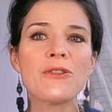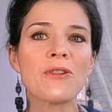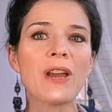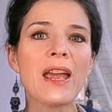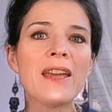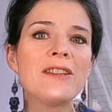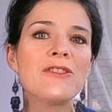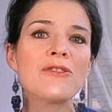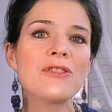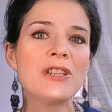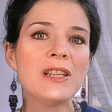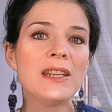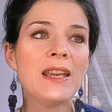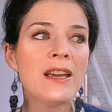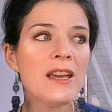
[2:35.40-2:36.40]
your
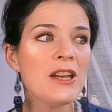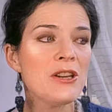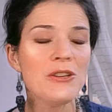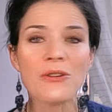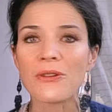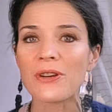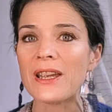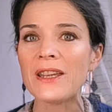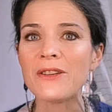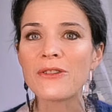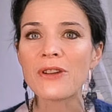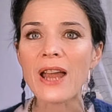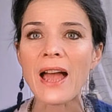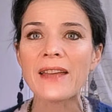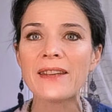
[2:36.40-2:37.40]
energy, your
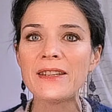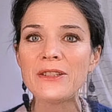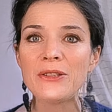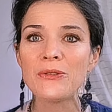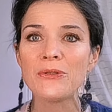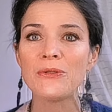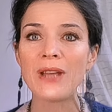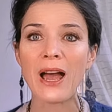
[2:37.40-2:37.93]
inner attitude,